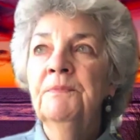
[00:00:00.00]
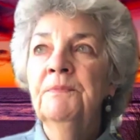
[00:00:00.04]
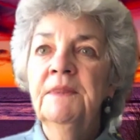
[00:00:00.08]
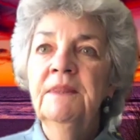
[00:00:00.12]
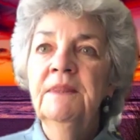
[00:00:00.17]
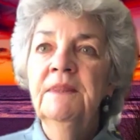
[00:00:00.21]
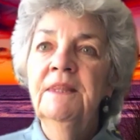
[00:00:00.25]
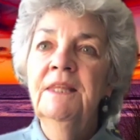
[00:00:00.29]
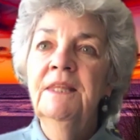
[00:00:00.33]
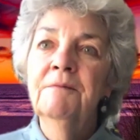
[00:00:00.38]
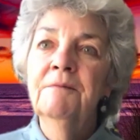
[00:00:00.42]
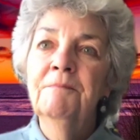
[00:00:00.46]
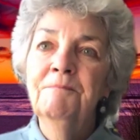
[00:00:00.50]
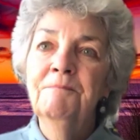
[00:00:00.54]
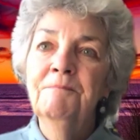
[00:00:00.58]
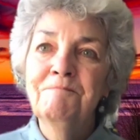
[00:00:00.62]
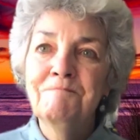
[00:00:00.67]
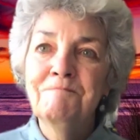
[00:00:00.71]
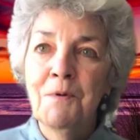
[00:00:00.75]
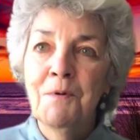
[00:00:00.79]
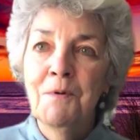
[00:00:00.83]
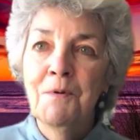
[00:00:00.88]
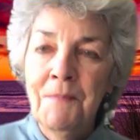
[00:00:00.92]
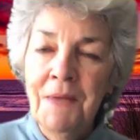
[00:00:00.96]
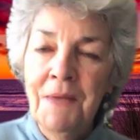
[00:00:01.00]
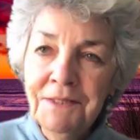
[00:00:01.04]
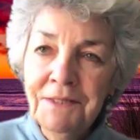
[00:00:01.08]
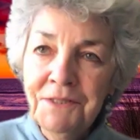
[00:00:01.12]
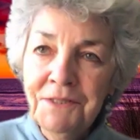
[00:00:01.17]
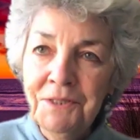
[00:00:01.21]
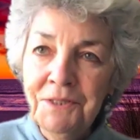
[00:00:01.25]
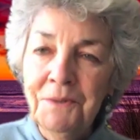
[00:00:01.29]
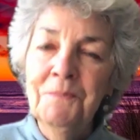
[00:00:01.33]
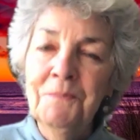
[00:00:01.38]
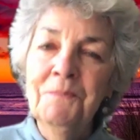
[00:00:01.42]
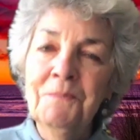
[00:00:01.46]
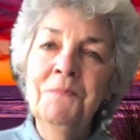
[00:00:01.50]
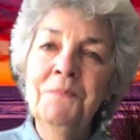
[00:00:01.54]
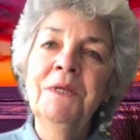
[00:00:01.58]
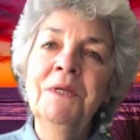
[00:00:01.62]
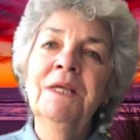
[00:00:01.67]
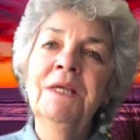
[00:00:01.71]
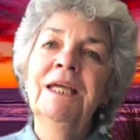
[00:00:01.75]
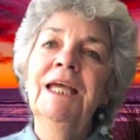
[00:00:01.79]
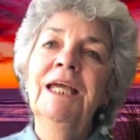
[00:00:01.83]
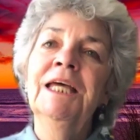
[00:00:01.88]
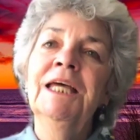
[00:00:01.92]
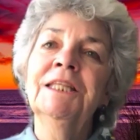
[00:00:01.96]
the momentum
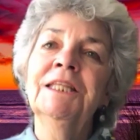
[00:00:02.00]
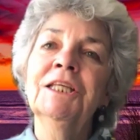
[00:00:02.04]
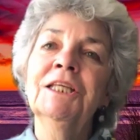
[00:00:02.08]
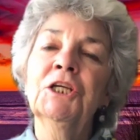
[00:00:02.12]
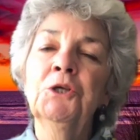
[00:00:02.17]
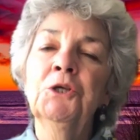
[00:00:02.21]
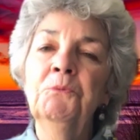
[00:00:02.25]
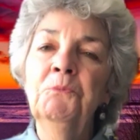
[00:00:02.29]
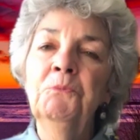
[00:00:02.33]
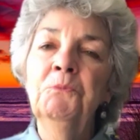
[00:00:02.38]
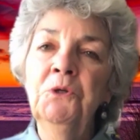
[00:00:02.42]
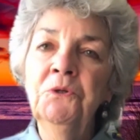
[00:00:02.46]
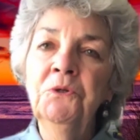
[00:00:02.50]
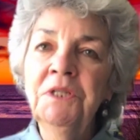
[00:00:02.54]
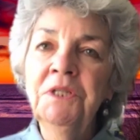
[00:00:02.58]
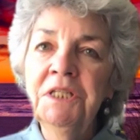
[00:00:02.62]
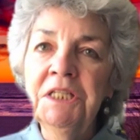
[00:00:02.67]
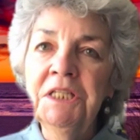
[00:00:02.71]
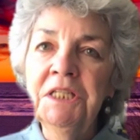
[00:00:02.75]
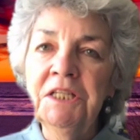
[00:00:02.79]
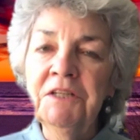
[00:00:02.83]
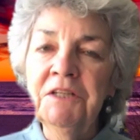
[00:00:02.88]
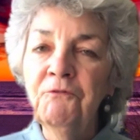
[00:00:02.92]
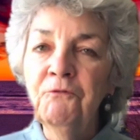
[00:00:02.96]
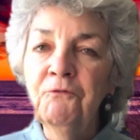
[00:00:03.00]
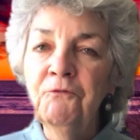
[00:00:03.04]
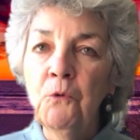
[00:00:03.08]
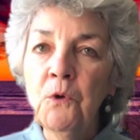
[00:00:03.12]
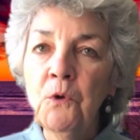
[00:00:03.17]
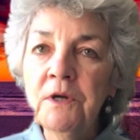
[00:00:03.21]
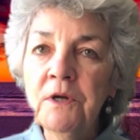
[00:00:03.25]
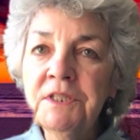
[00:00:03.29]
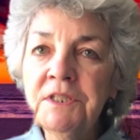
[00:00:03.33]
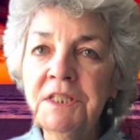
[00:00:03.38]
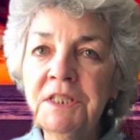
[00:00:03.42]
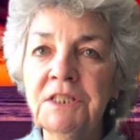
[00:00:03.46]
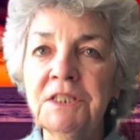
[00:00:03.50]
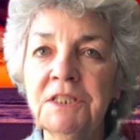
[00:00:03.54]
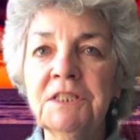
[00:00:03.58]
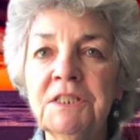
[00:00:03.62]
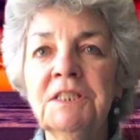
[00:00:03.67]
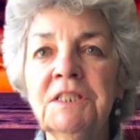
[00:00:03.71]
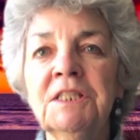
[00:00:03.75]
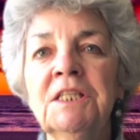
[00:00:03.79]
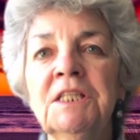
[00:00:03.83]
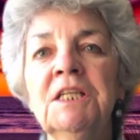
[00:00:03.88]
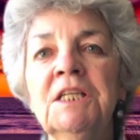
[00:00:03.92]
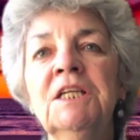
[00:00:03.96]
and the community
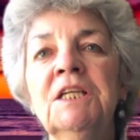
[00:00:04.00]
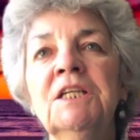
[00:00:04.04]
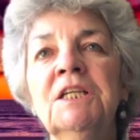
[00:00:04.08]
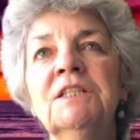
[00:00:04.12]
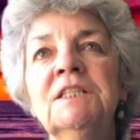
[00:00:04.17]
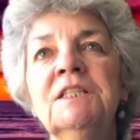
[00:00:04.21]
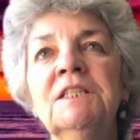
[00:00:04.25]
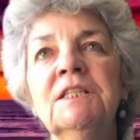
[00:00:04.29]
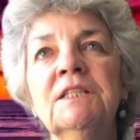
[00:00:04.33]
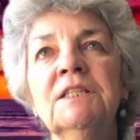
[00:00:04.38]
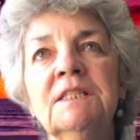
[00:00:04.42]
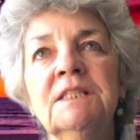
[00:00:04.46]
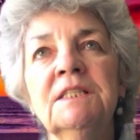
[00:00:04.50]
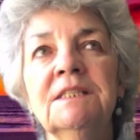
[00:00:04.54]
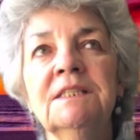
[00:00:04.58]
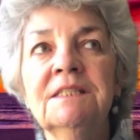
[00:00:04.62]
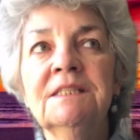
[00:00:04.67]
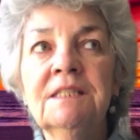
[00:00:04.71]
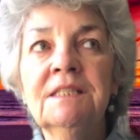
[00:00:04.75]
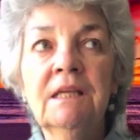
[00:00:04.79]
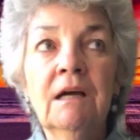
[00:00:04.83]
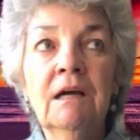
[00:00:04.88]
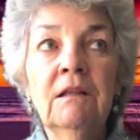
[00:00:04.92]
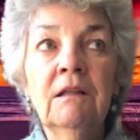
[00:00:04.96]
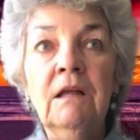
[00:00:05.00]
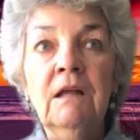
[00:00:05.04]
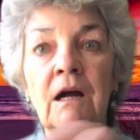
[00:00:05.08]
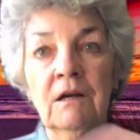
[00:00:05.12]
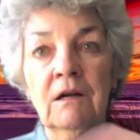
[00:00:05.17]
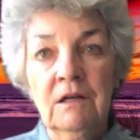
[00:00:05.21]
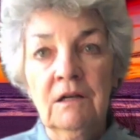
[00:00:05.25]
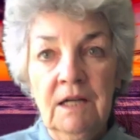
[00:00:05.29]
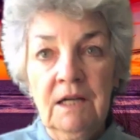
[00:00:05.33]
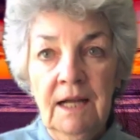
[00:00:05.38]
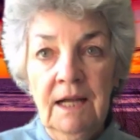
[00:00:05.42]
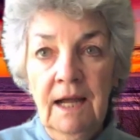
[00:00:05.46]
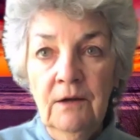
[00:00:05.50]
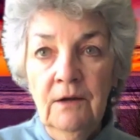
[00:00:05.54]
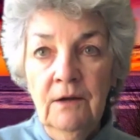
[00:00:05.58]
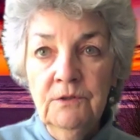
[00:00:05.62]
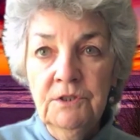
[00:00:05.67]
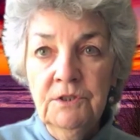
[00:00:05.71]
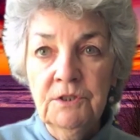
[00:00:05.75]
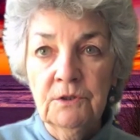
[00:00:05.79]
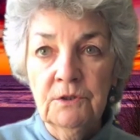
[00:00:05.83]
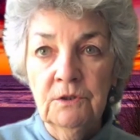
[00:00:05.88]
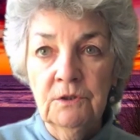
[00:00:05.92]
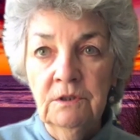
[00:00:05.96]
forces to tell our
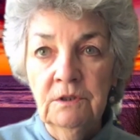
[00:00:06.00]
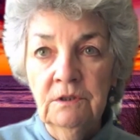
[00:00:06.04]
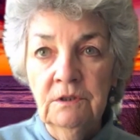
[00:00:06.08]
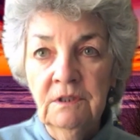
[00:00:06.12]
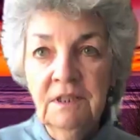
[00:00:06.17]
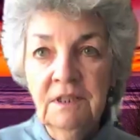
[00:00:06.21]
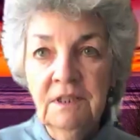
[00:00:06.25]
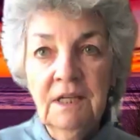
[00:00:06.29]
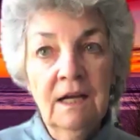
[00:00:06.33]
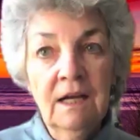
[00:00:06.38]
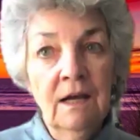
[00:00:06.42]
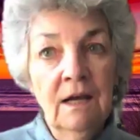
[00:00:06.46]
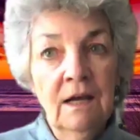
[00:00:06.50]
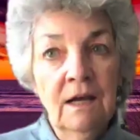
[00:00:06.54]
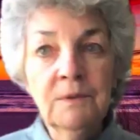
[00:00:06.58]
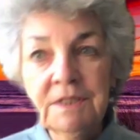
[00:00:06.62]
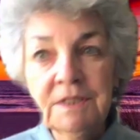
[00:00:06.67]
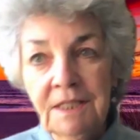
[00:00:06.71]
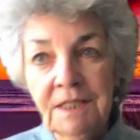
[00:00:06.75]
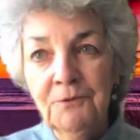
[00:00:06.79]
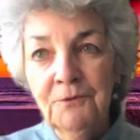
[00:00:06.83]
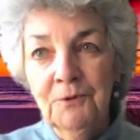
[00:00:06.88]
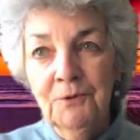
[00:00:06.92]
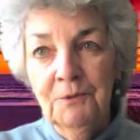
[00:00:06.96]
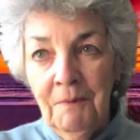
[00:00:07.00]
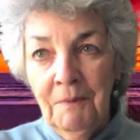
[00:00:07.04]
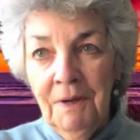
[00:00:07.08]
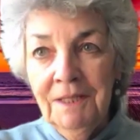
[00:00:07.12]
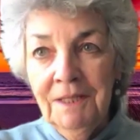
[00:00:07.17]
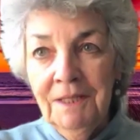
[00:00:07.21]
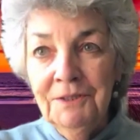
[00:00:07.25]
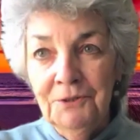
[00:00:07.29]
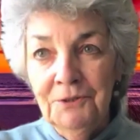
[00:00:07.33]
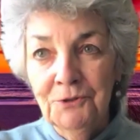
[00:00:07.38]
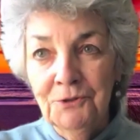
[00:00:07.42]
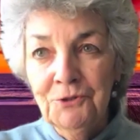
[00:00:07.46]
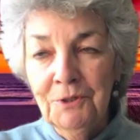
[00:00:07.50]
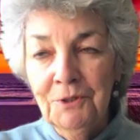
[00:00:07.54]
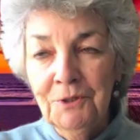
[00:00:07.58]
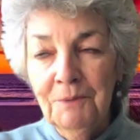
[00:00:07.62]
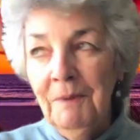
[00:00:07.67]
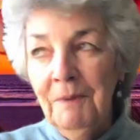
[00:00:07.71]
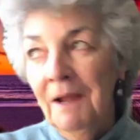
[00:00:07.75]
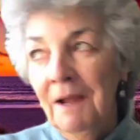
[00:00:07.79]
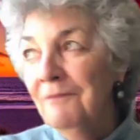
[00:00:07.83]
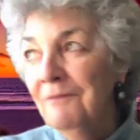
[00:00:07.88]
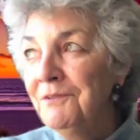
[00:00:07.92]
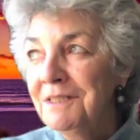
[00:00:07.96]
council, I would say with my leadership,
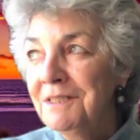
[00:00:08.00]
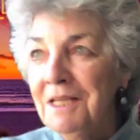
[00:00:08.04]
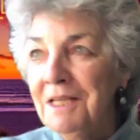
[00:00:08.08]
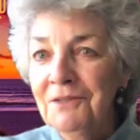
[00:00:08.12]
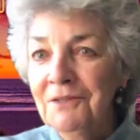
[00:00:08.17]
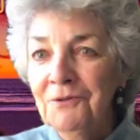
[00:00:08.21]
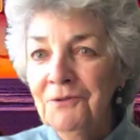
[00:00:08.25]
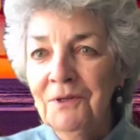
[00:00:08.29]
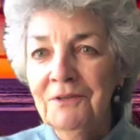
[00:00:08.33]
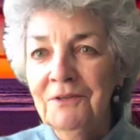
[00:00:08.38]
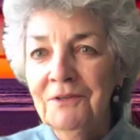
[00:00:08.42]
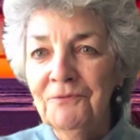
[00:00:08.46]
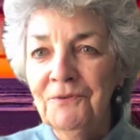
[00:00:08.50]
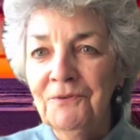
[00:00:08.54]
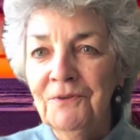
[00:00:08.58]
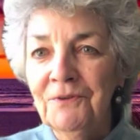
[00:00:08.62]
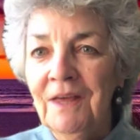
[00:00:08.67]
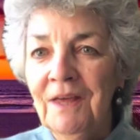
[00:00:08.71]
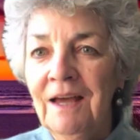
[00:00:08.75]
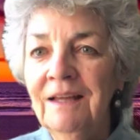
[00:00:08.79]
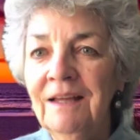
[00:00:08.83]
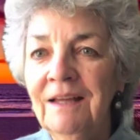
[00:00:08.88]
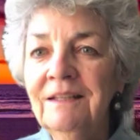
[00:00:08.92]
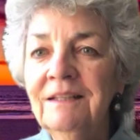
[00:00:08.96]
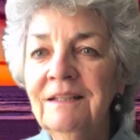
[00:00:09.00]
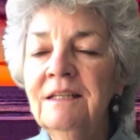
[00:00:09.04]
I have to take credit for that,